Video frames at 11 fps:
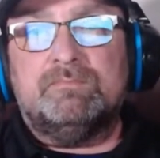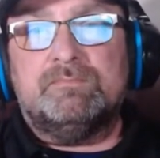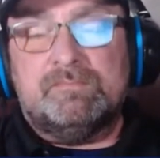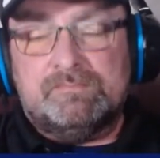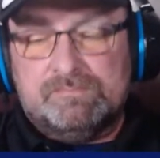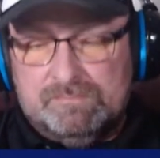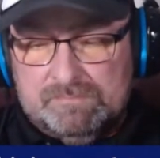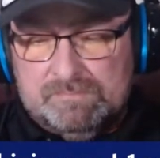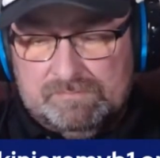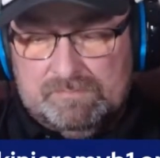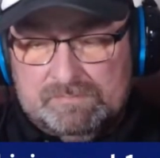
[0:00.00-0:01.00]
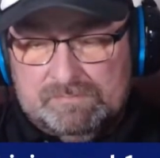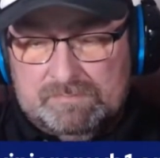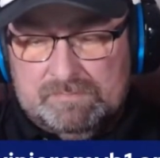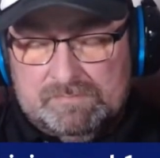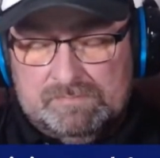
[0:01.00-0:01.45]
why I said,
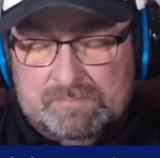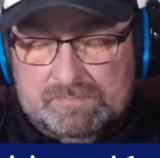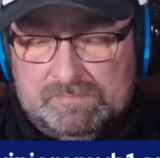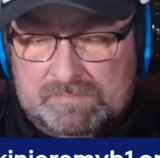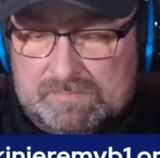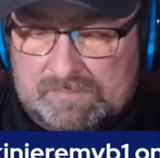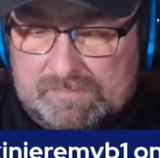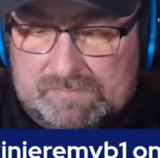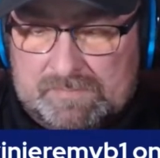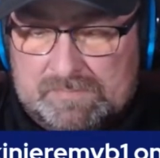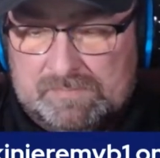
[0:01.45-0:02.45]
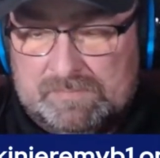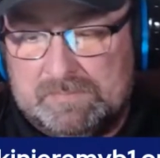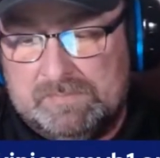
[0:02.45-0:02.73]
he gotta